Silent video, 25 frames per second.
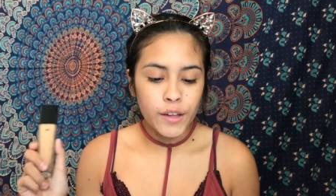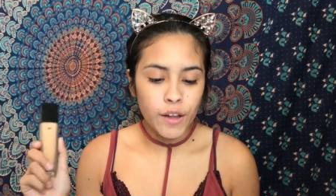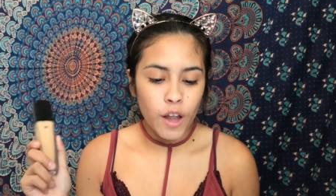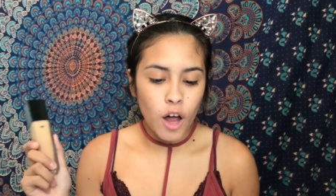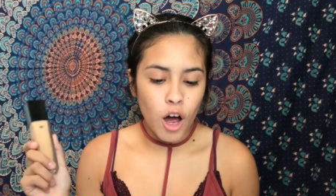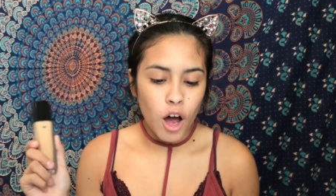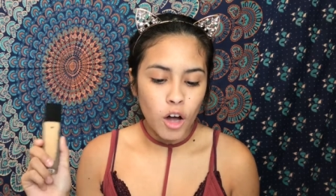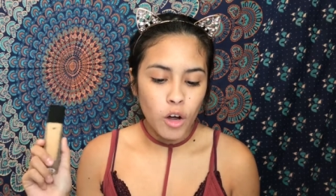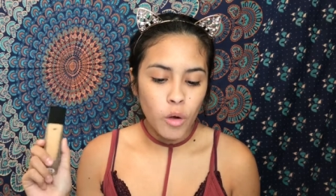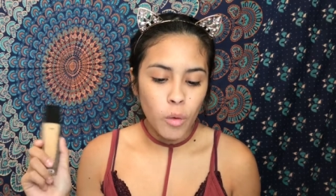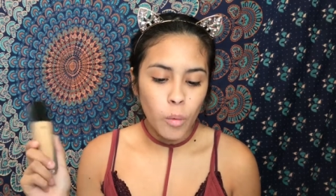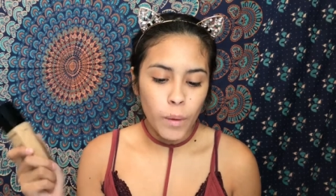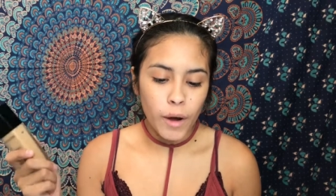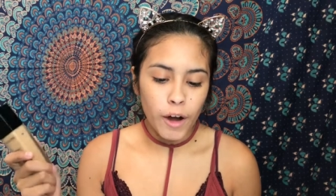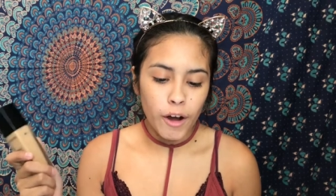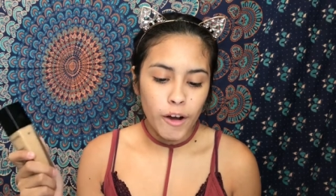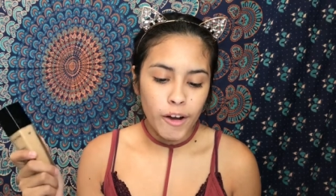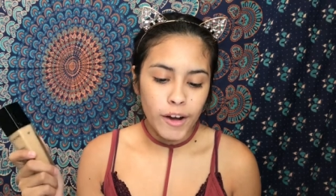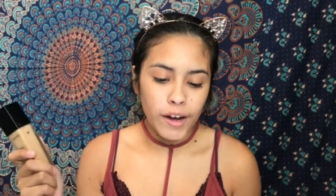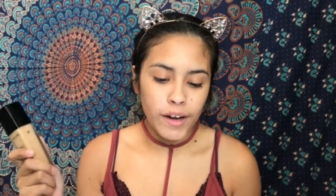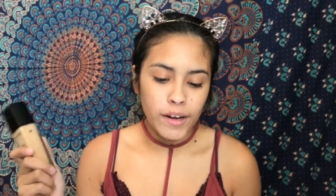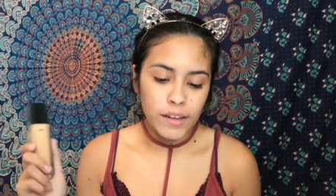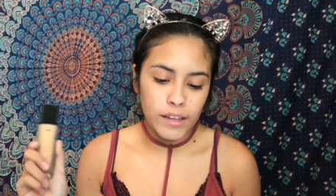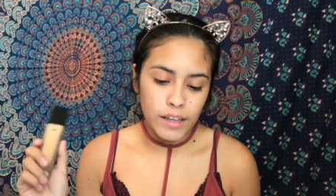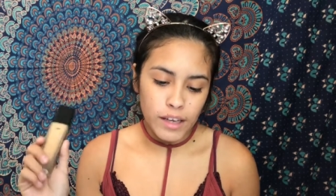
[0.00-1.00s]

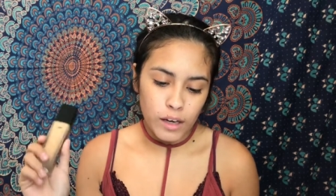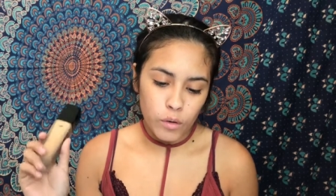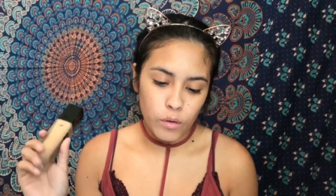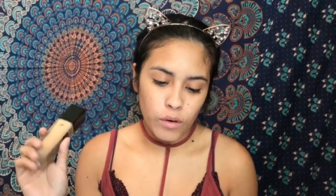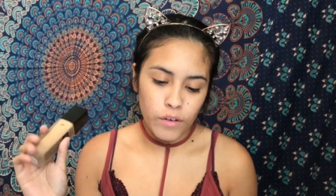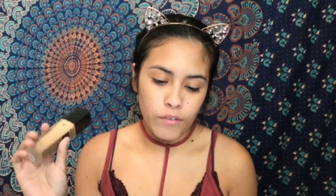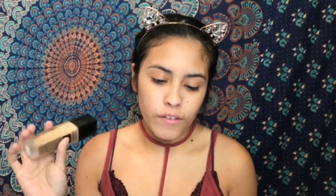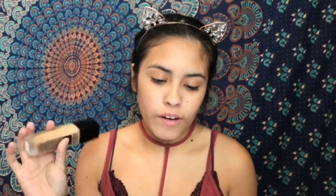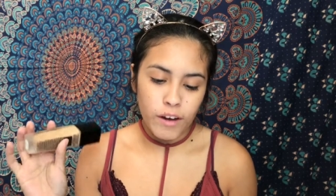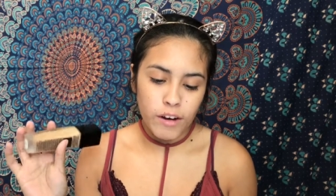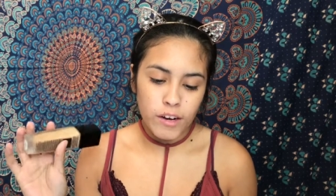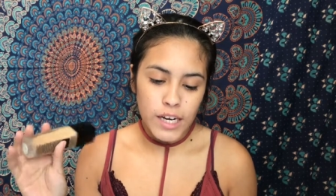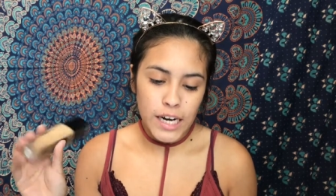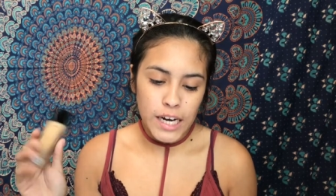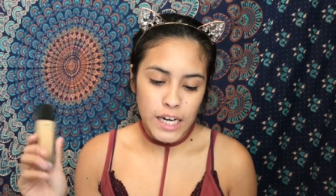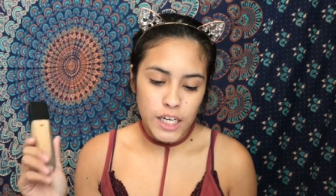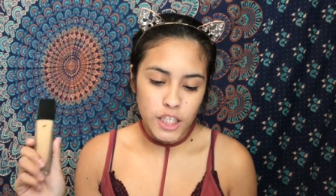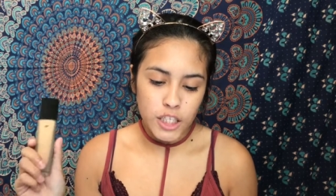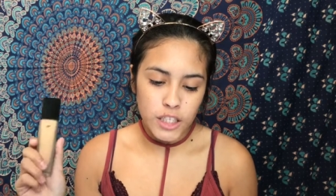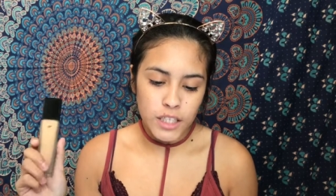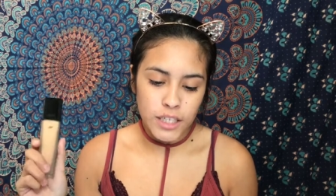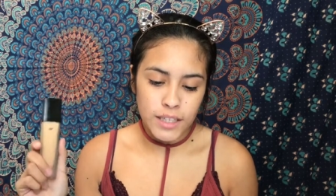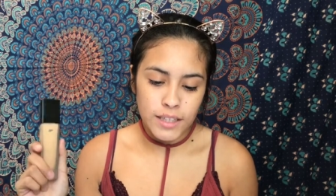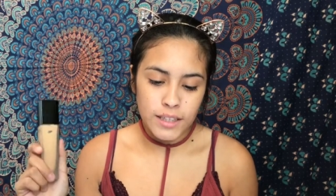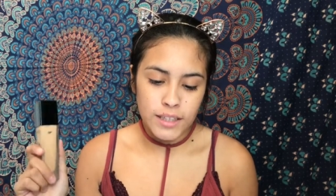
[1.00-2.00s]
long-wearing liquid
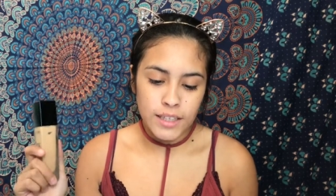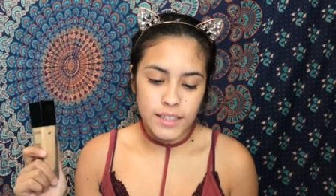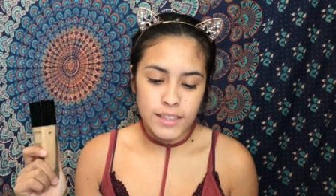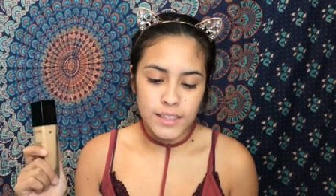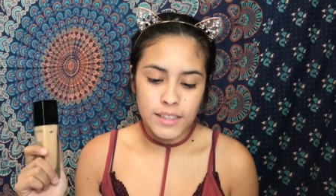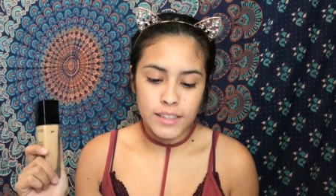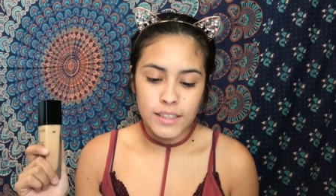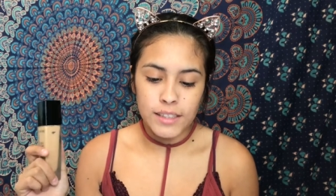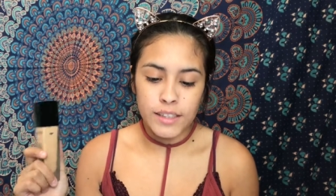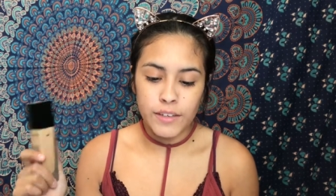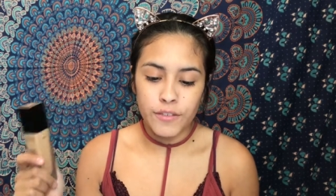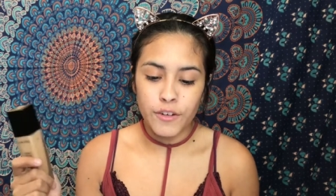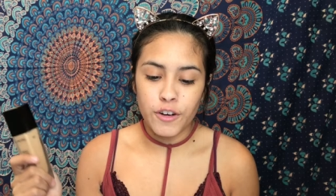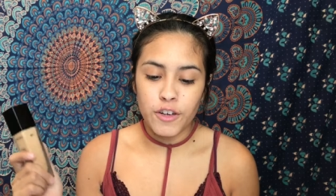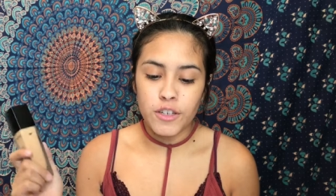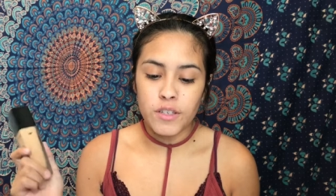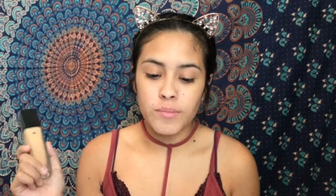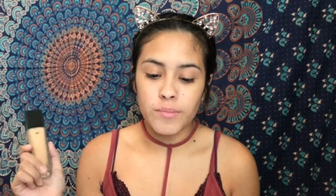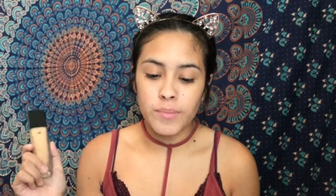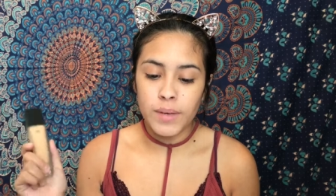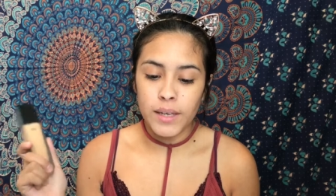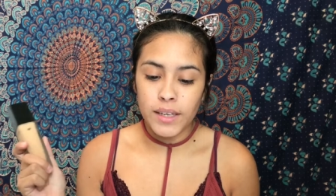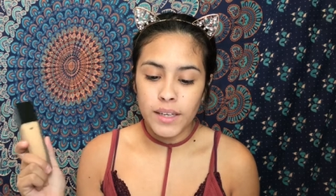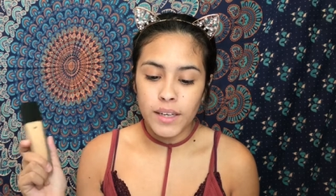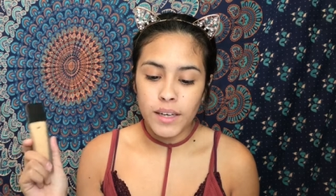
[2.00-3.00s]
foundation that delivers
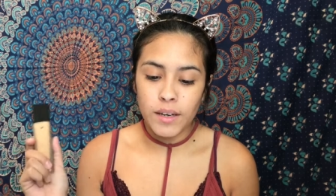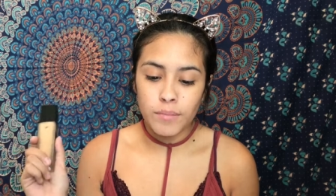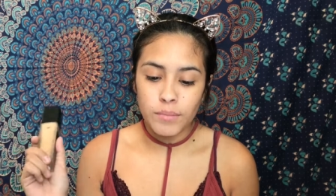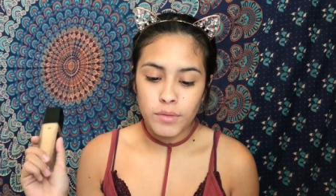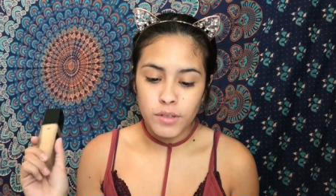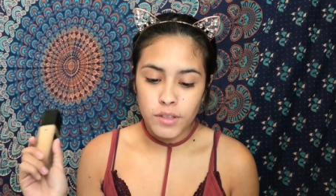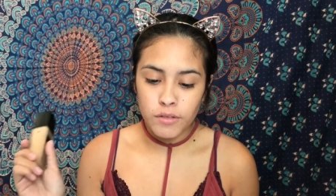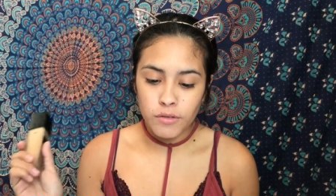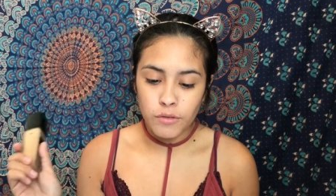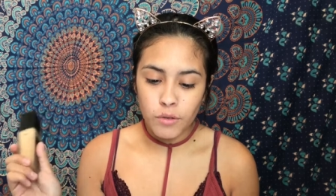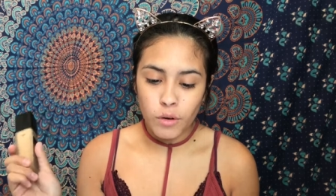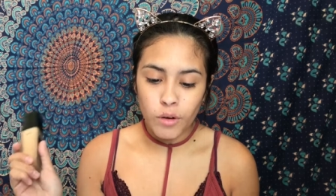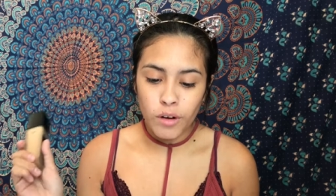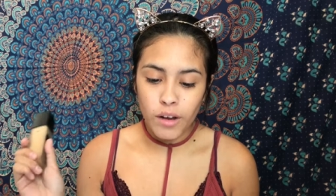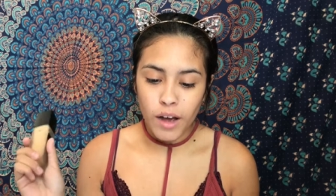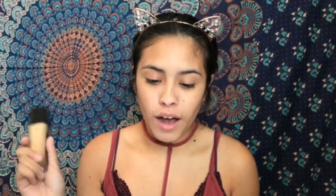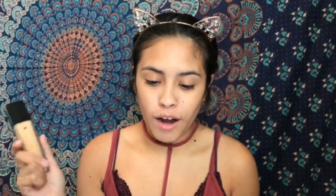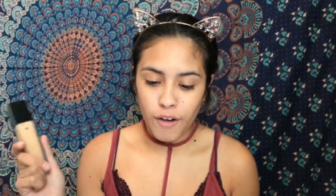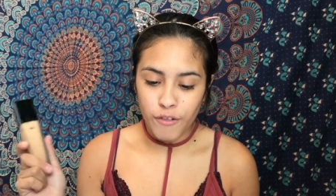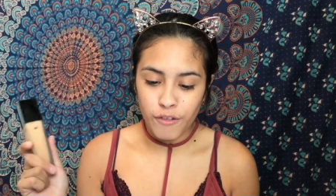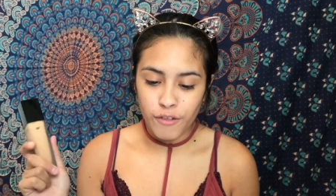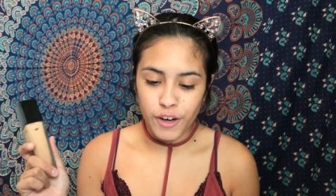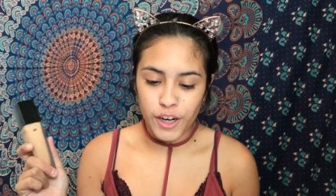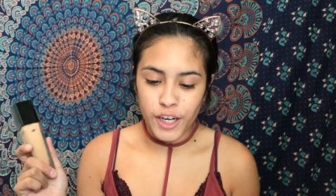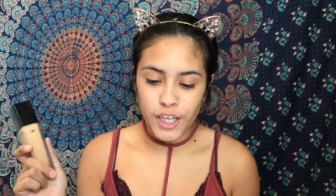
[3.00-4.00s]
medium to full
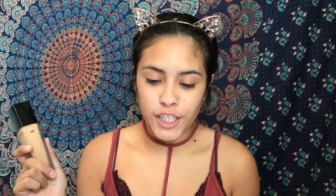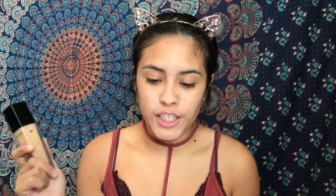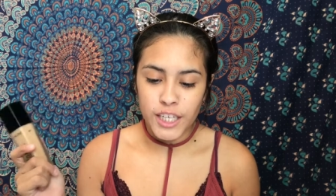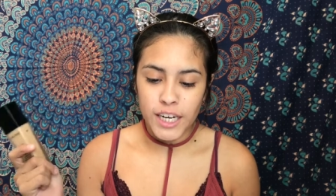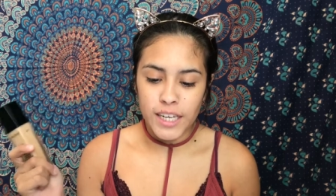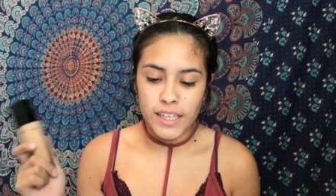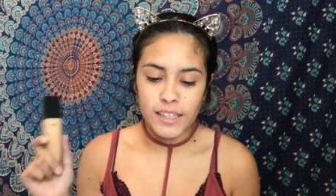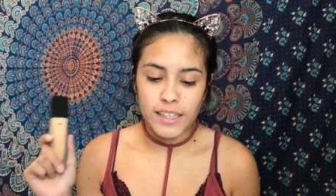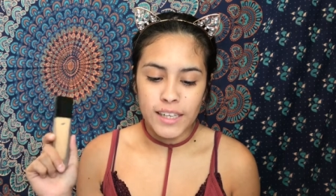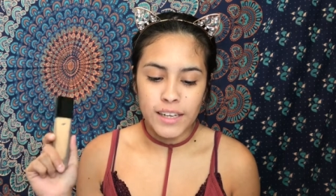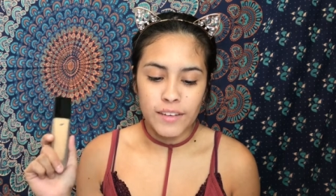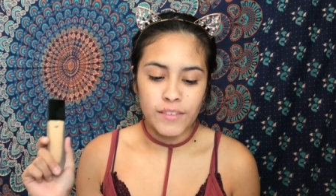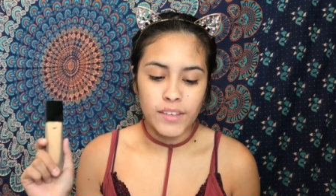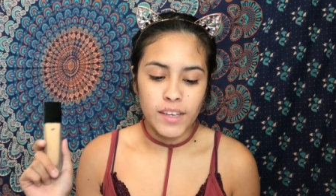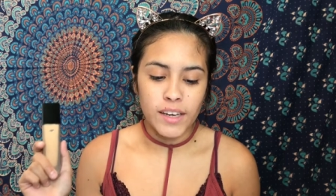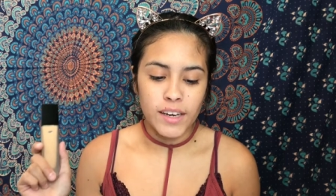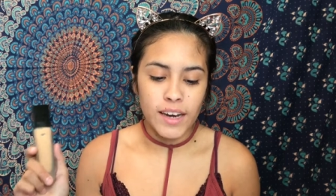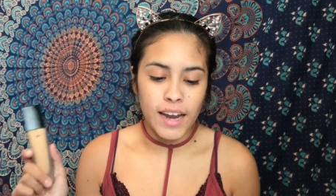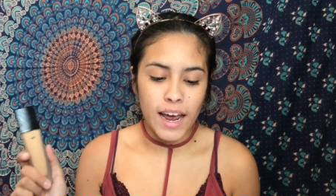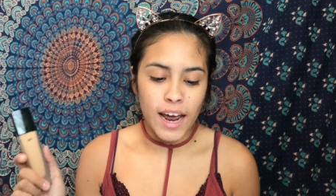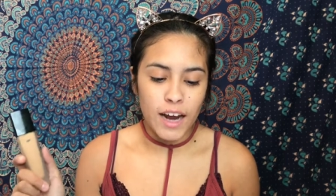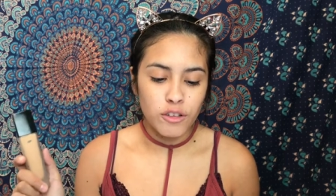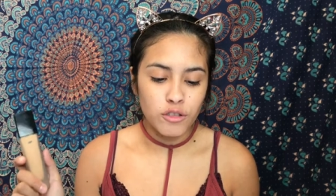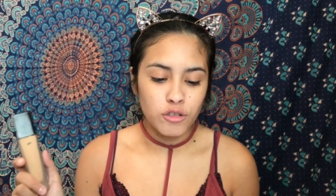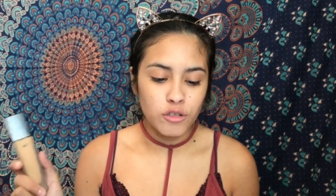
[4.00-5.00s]
coverage and leaves a
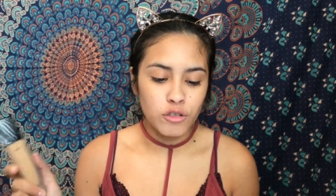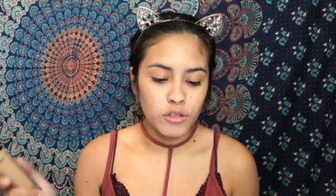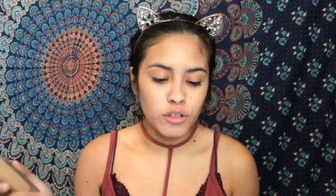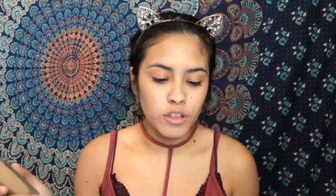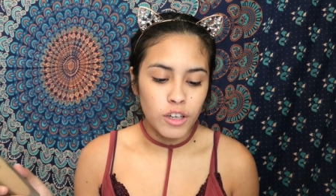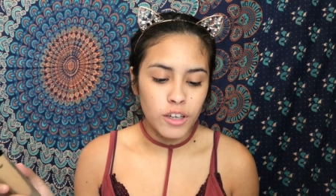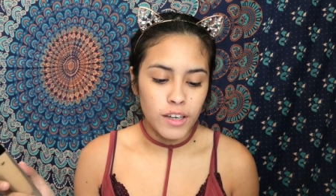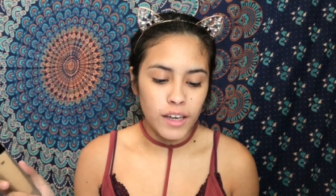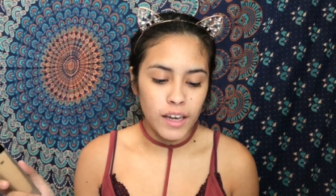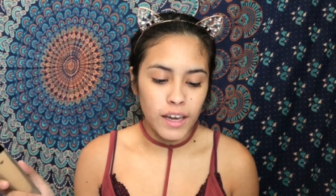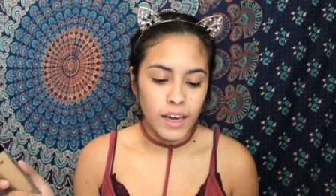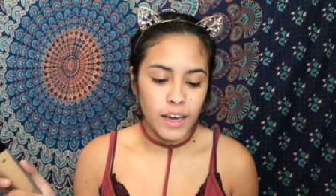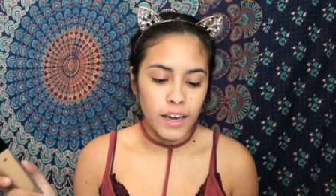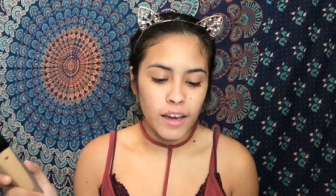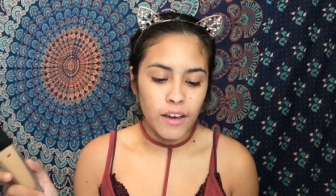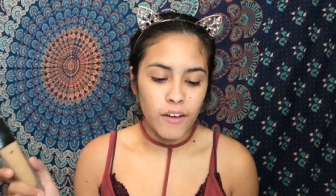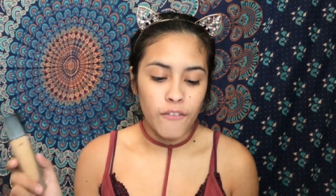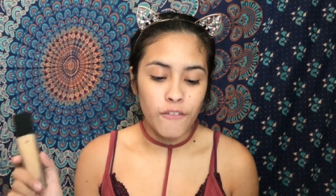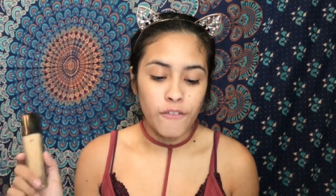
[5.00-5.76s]
natural-looking,